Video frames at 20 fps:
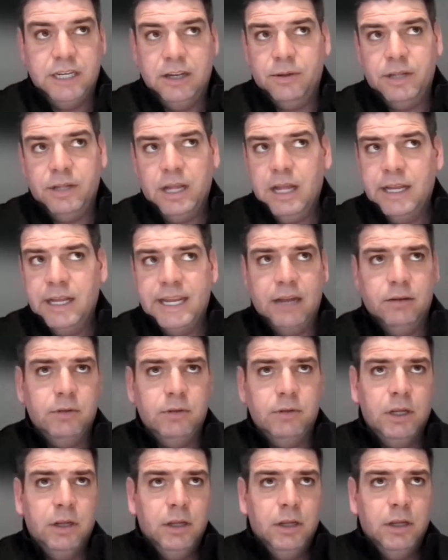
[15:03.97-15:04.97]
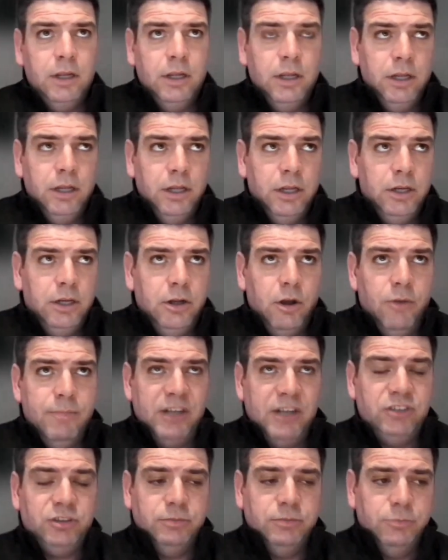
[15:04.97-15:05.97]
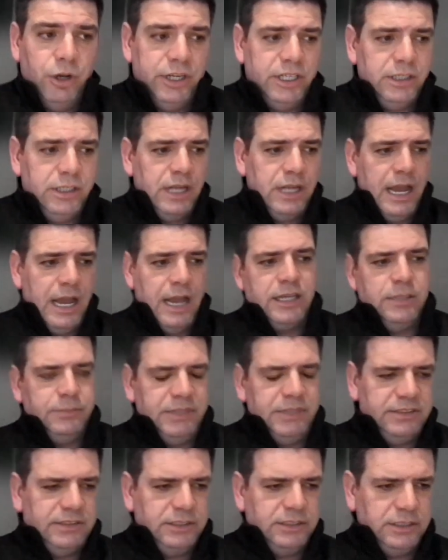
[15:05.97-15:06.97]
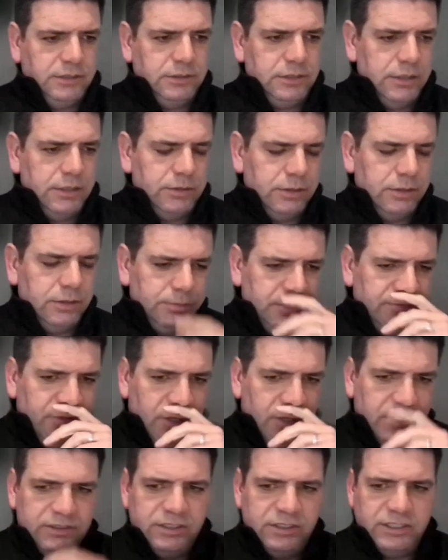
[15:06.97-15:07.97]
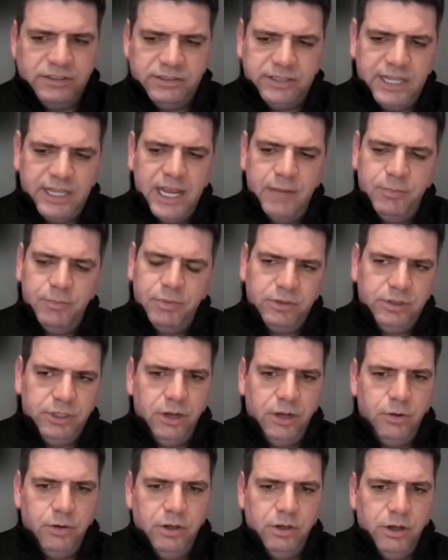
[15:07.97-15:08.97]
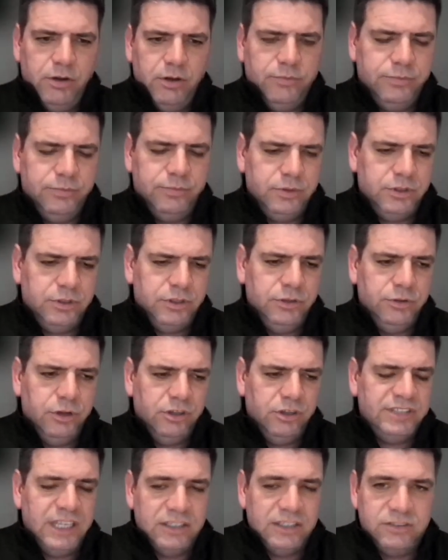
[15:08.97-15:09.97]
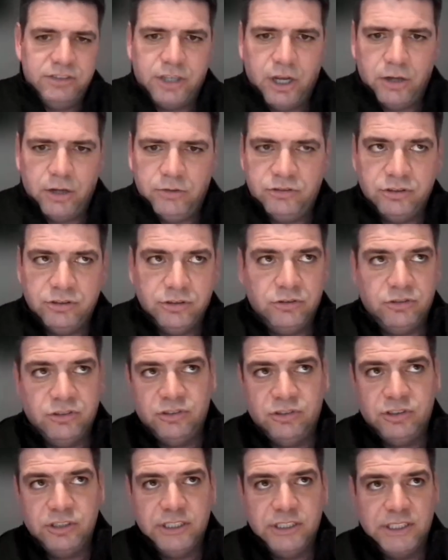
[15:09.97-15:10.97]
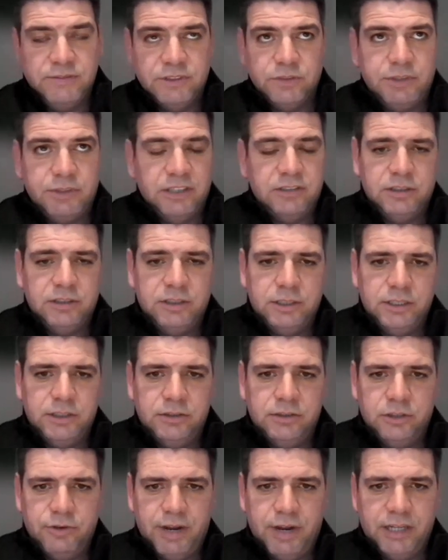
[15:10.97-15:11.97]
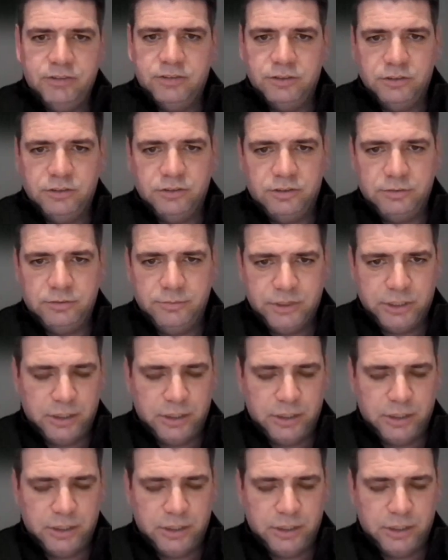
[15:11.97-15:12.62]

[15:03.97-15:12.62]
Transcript: And again, you know, I've mentioned our committee and the volunteers there, but, you know, a lot of kudos has to go to Steve and the rest of the directors.